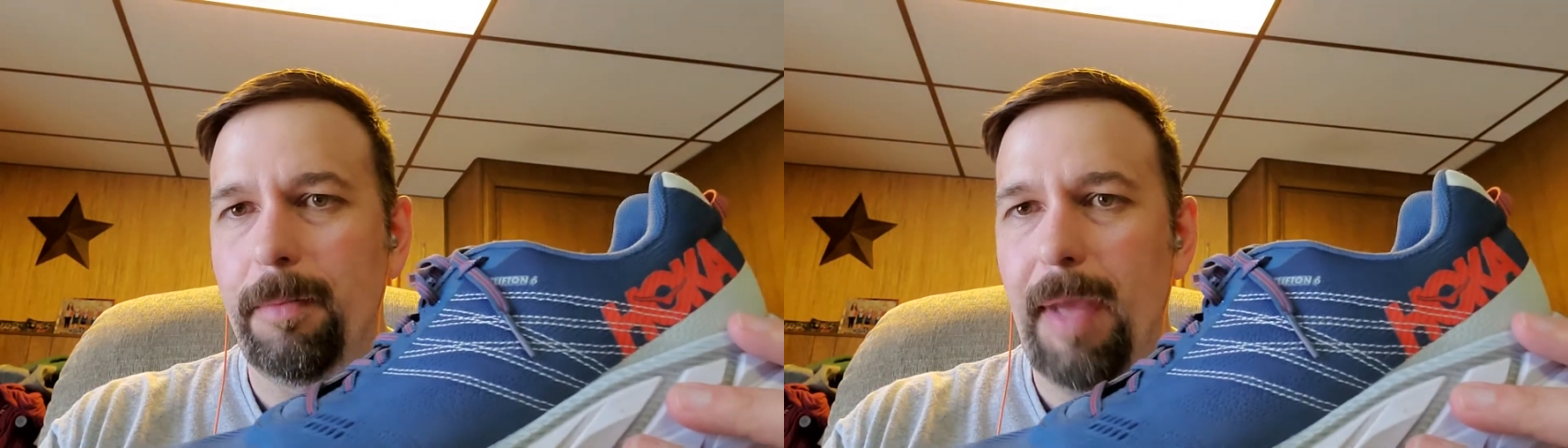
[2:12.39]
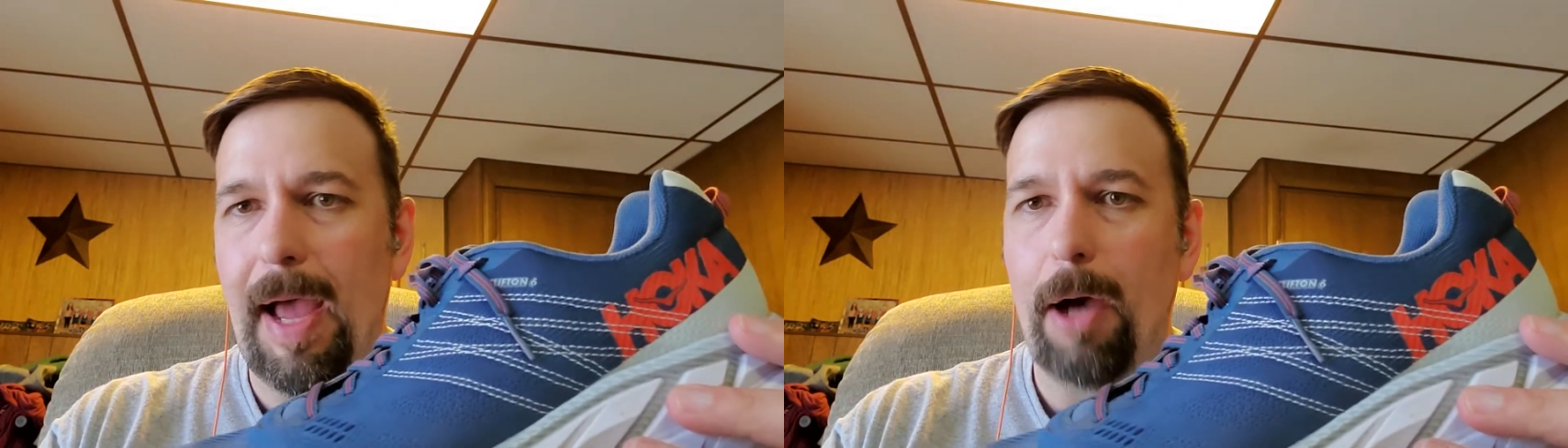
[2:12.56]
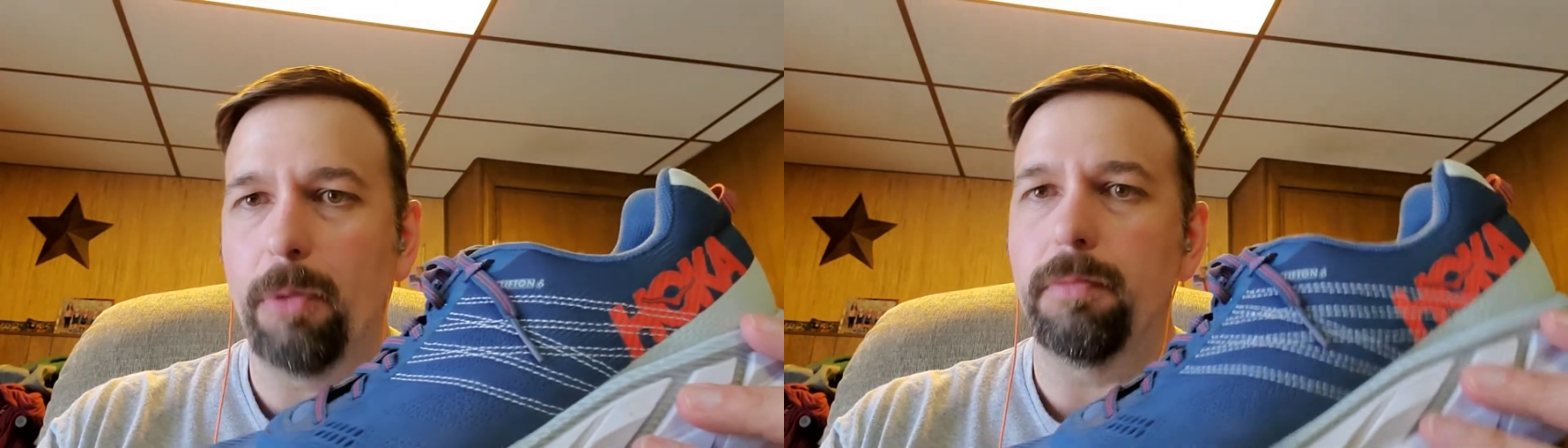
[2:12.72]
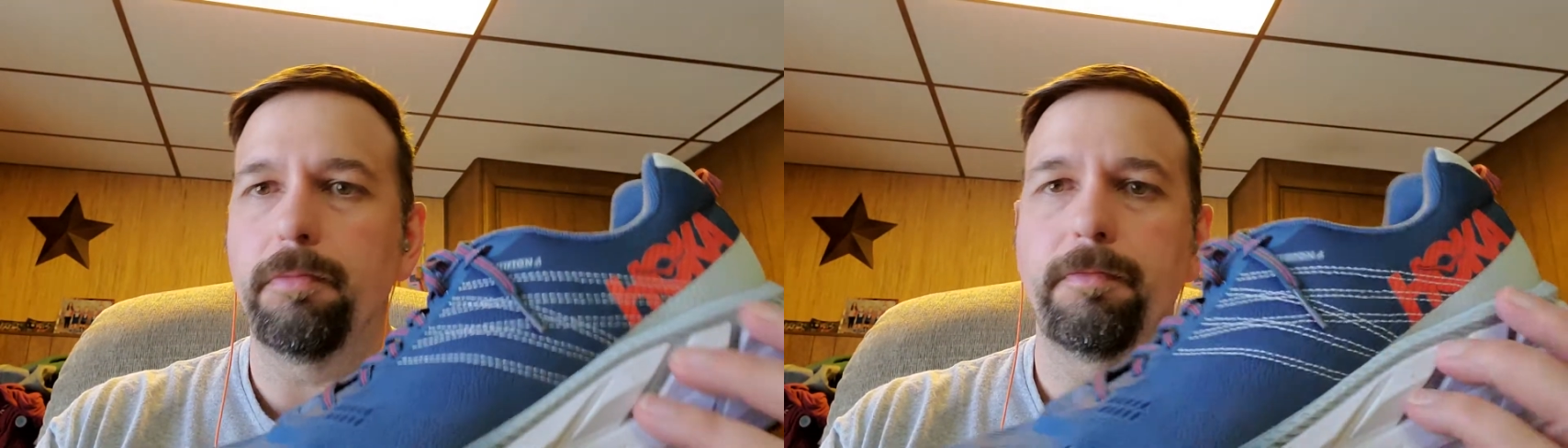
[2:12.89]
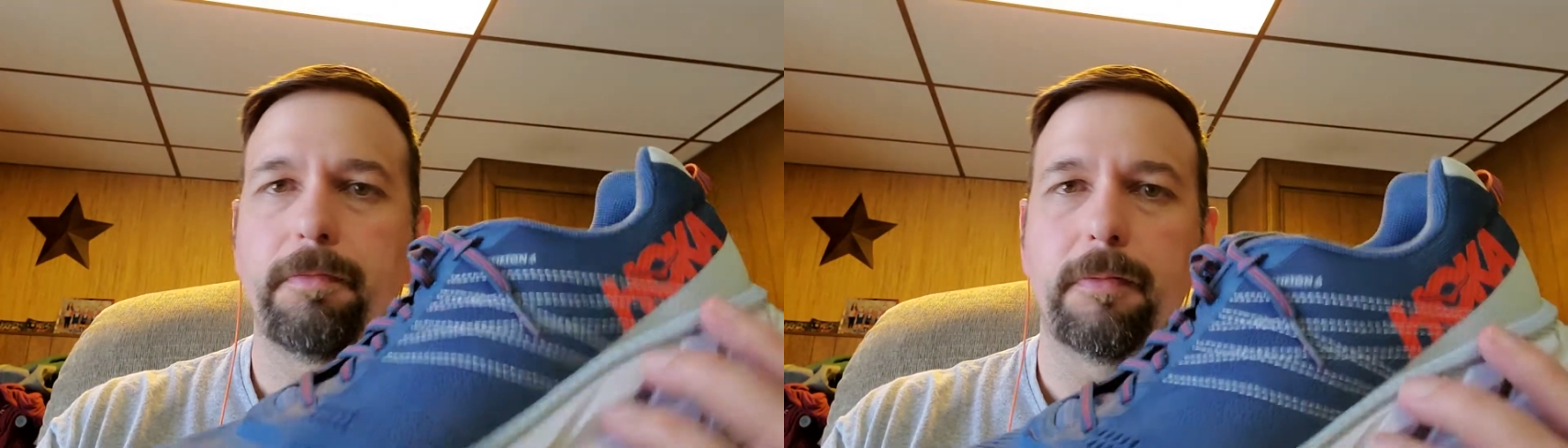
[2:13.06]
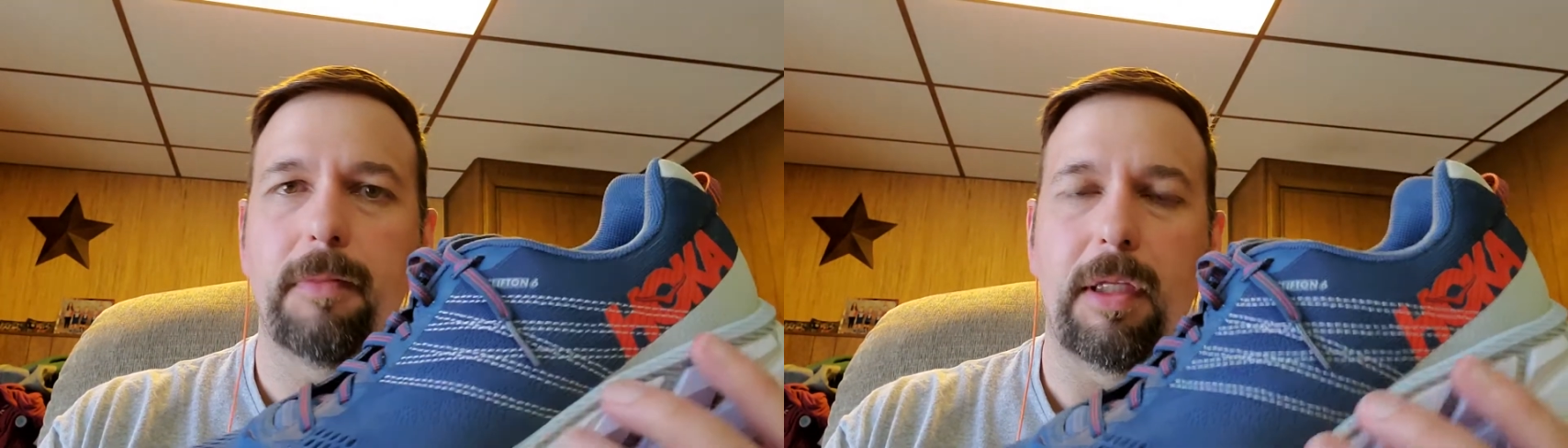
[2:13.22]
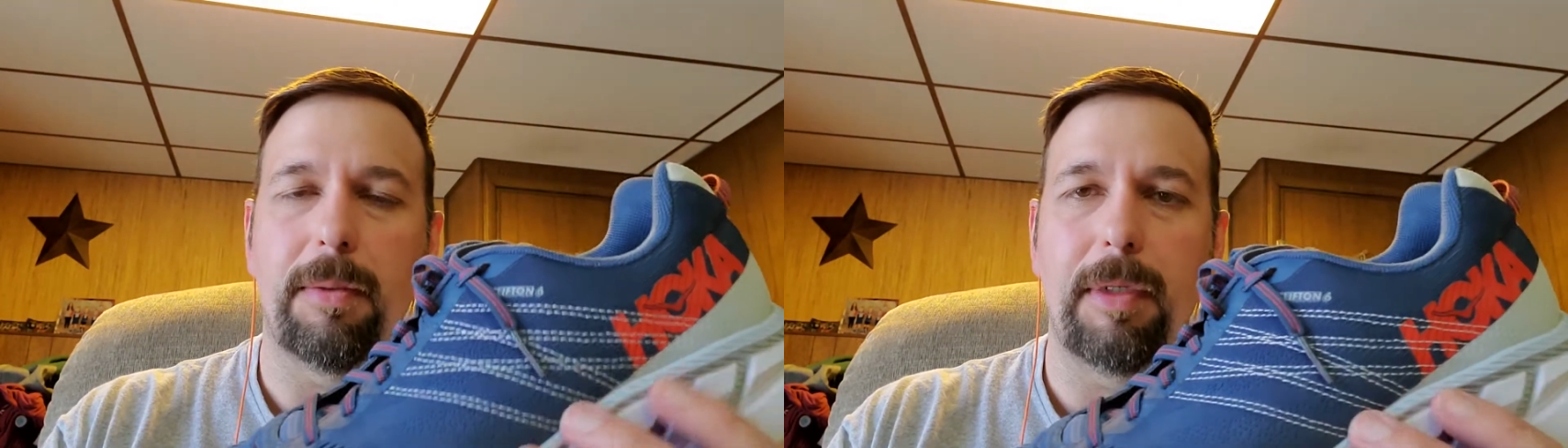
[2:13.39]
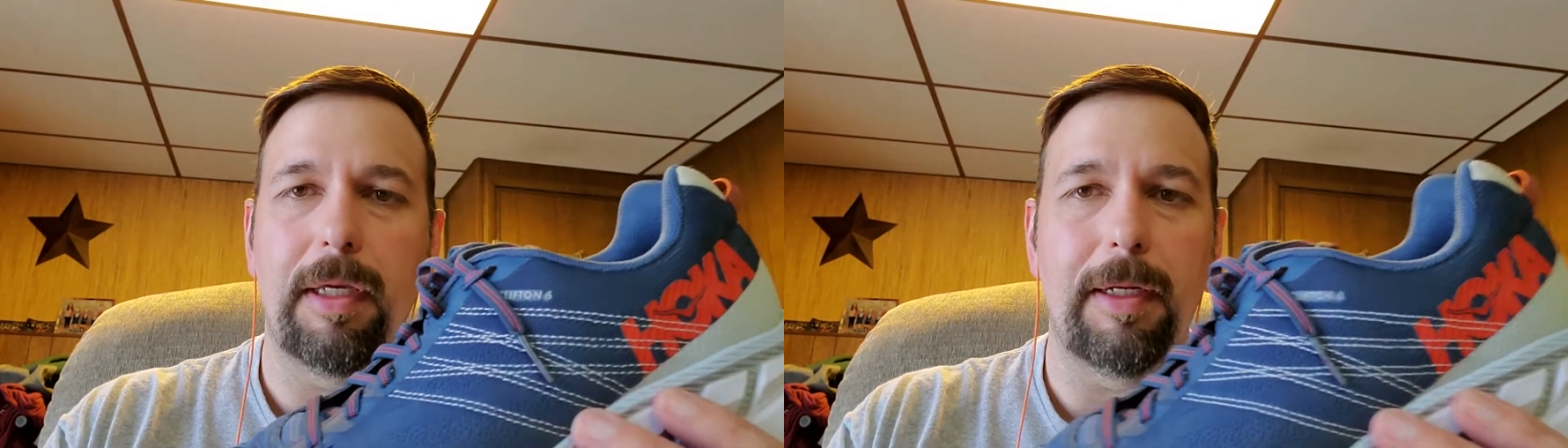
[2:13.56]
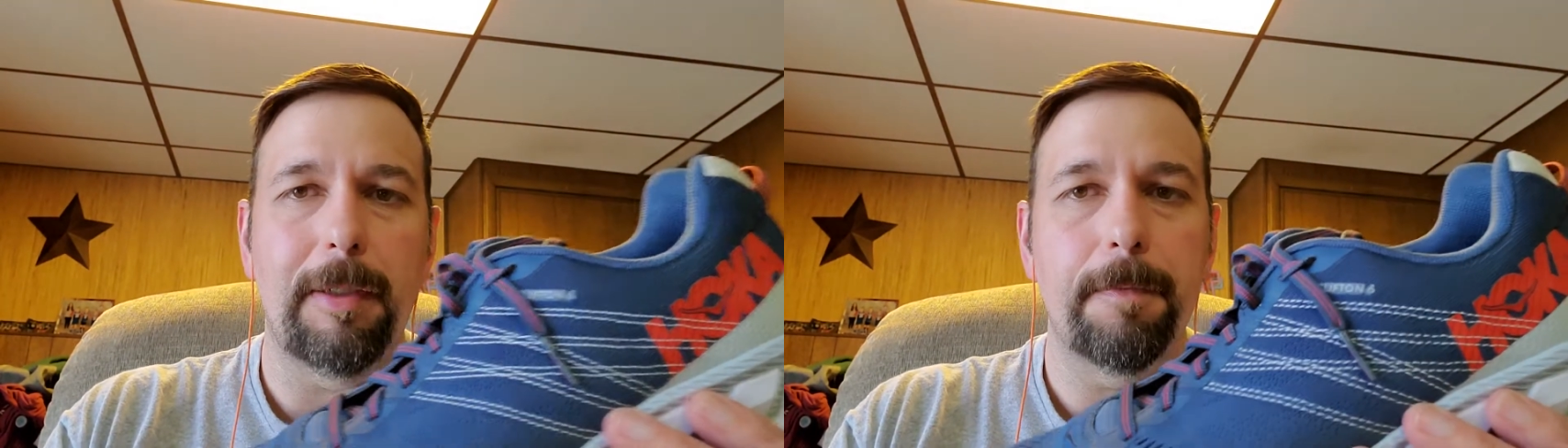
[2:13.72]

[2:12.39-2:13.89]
out at the beginning.